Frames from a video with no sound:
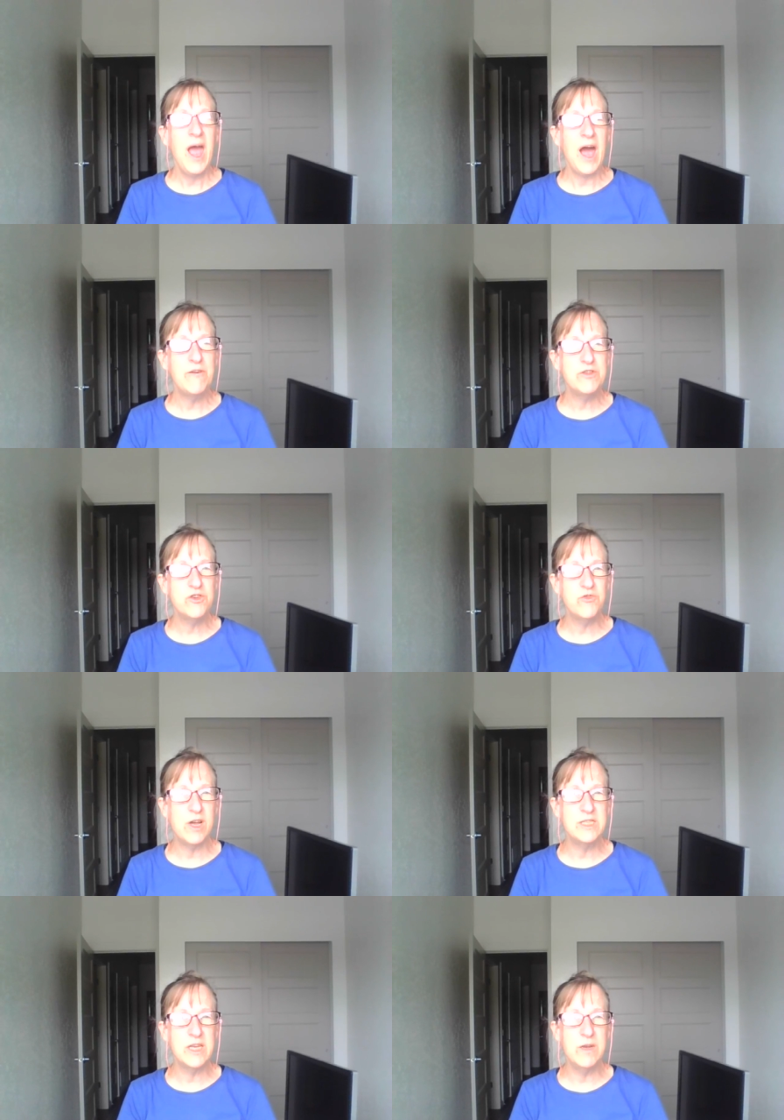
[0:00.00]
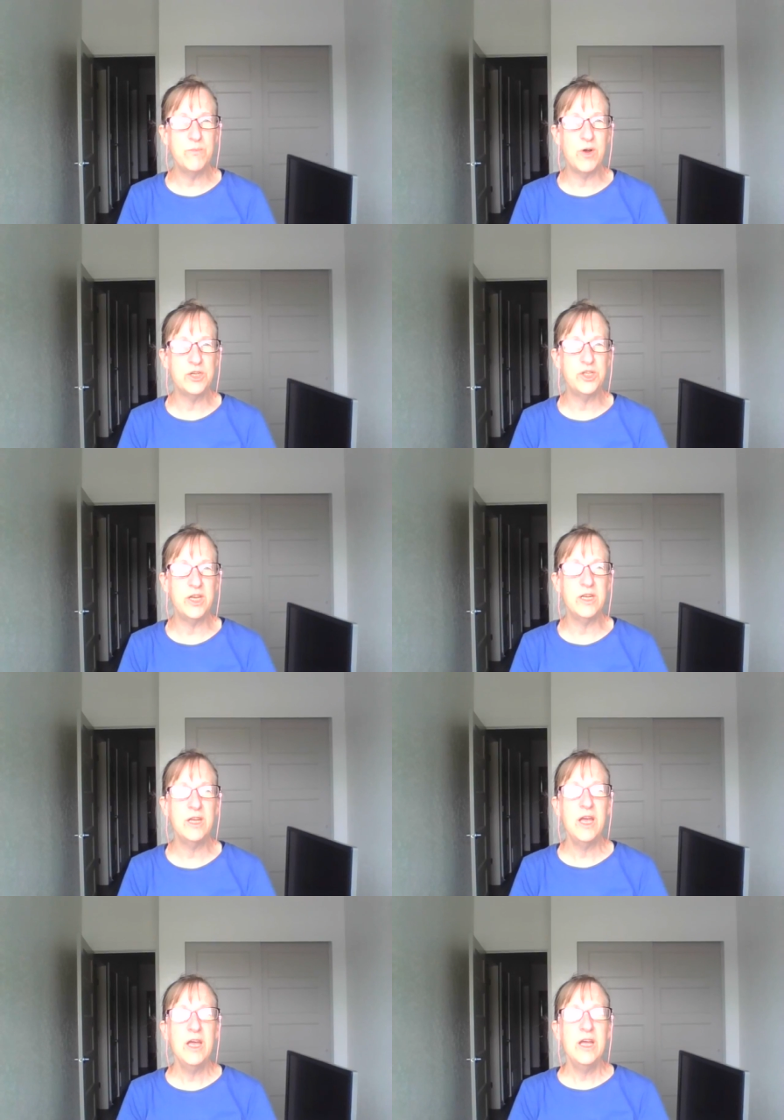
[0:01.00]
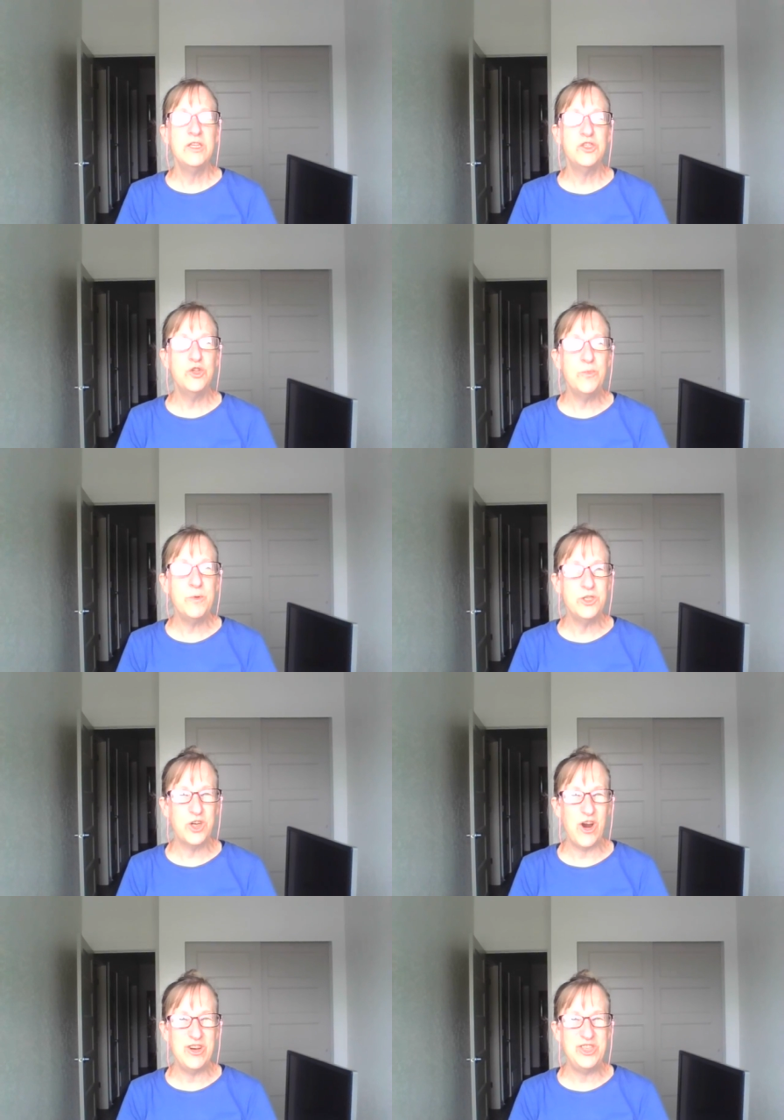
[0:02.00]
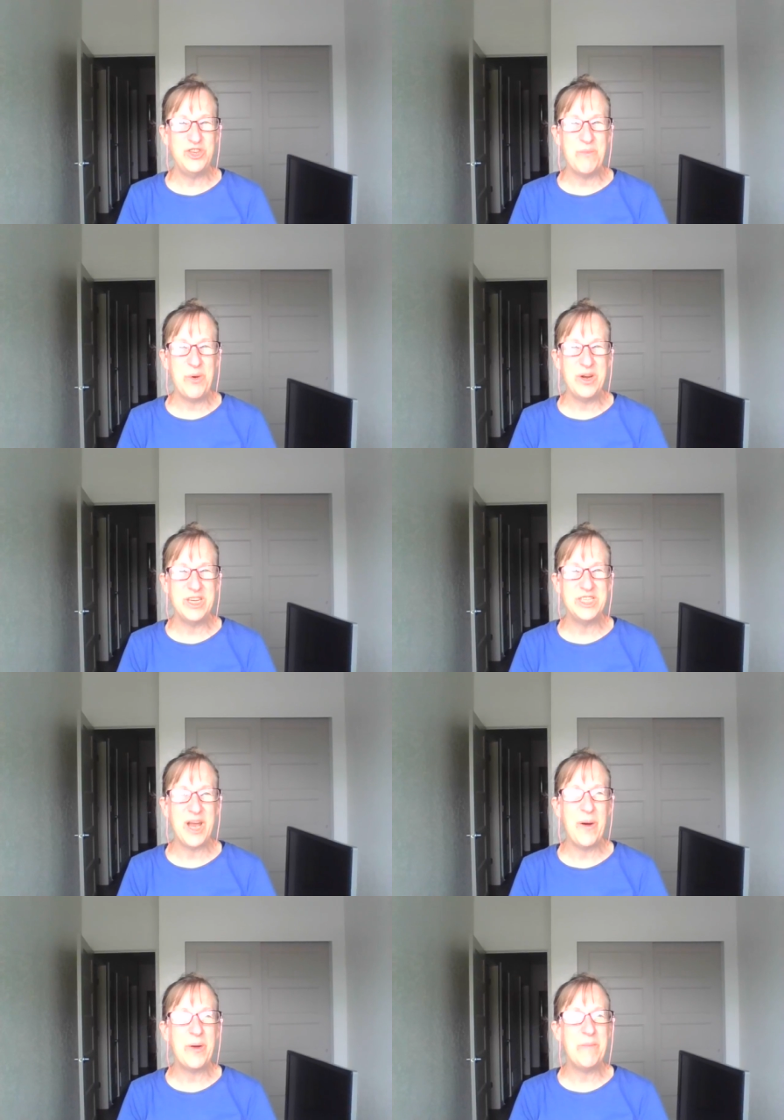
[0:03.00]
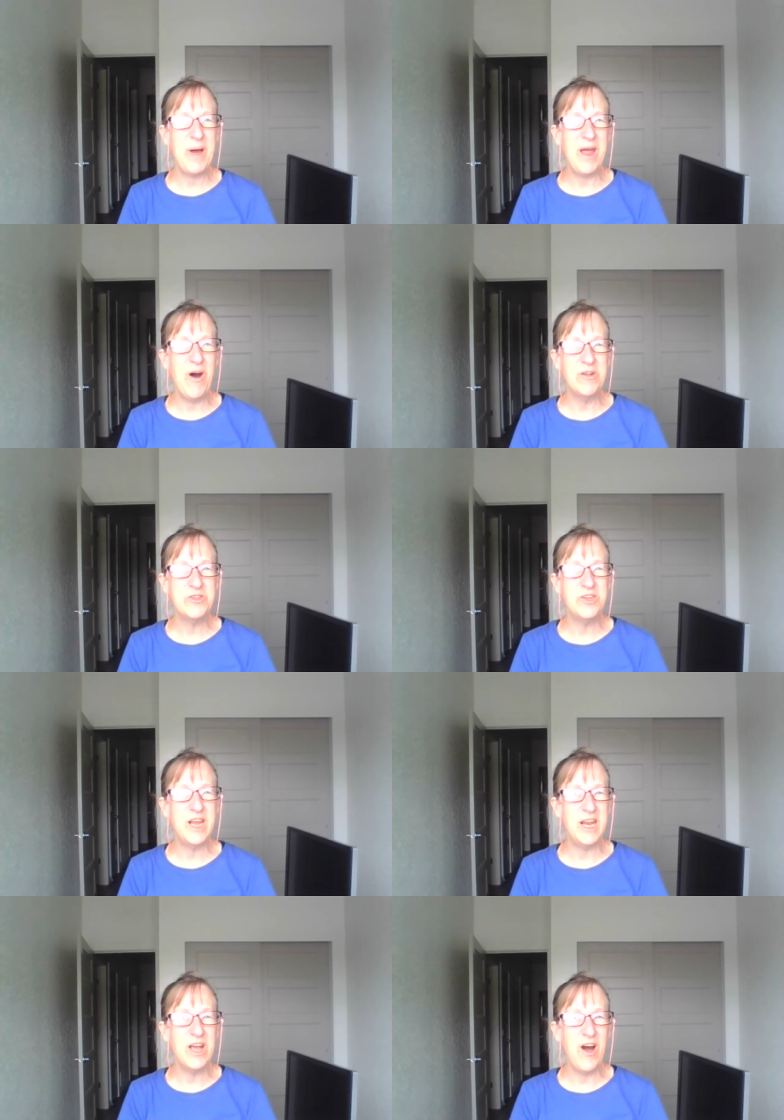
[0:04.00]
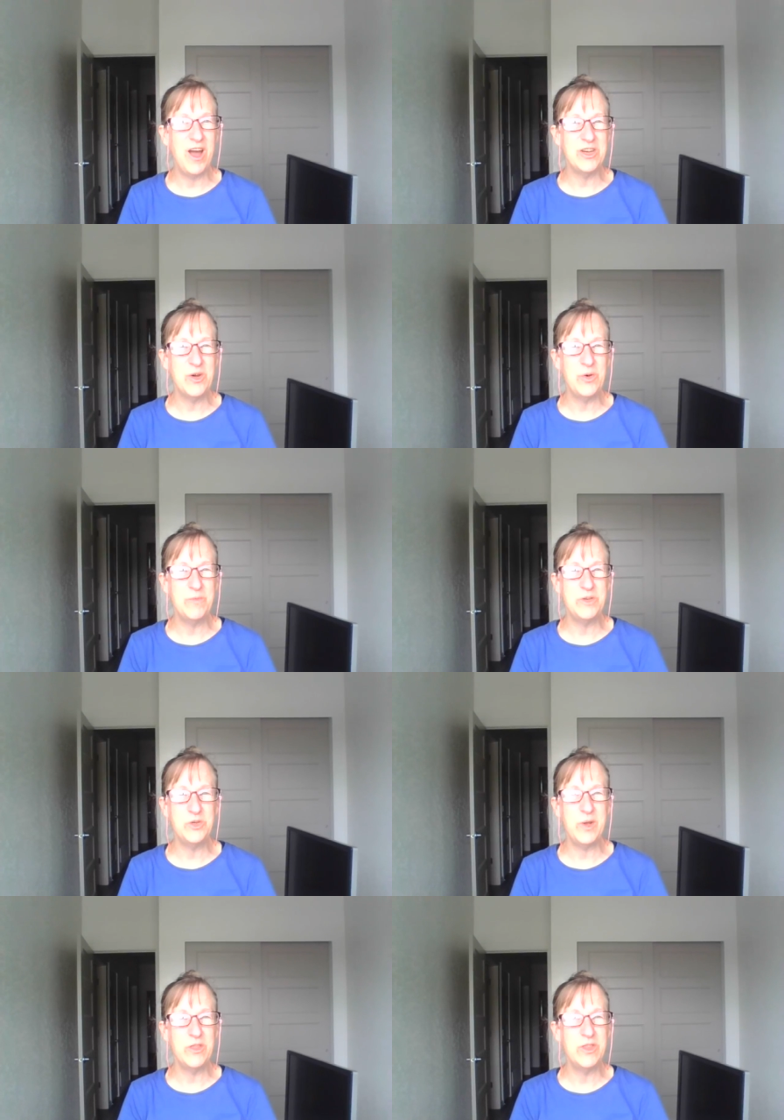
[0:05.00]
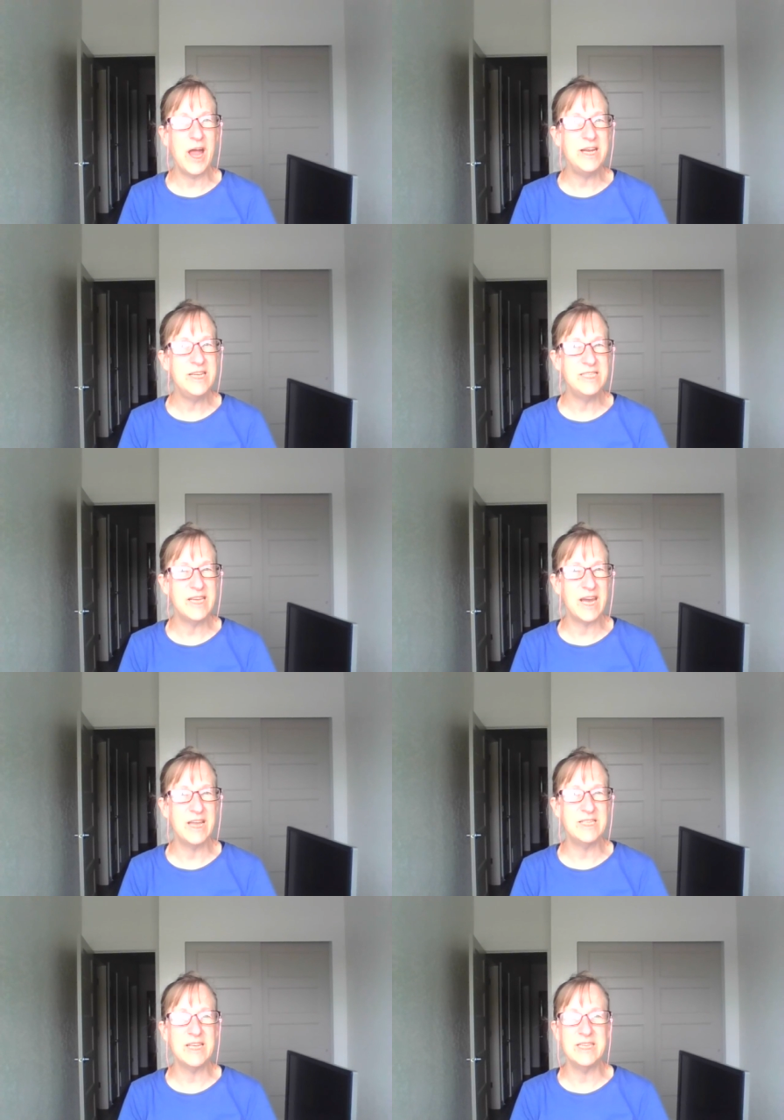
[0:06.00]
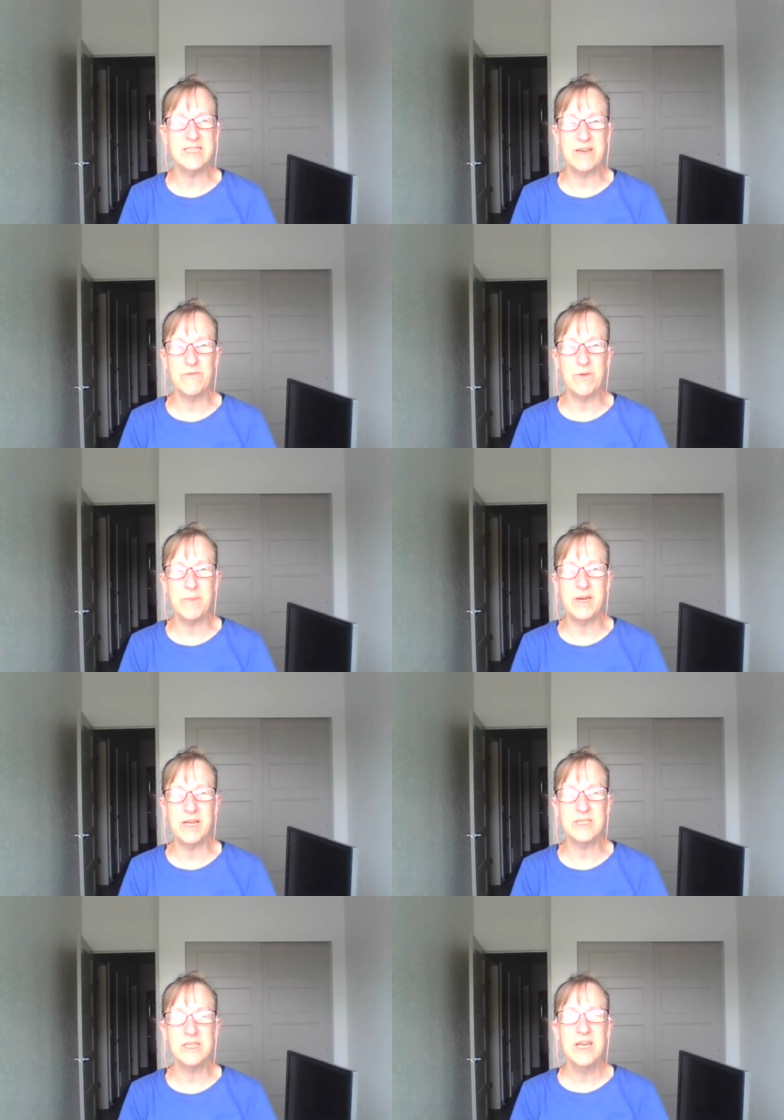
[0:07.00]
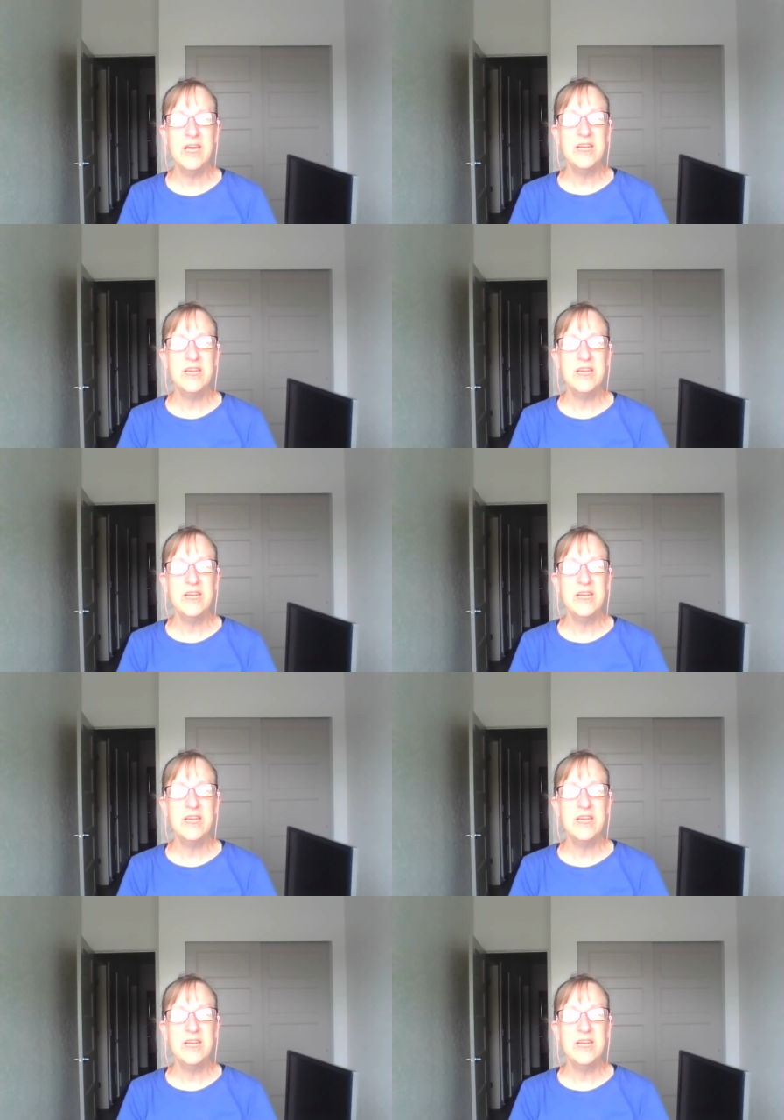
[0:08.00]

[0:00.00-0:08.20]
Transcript: After dry skin brushing, Supercharge your morning shower by alternating hot and cold between 90 seconds and several minutes.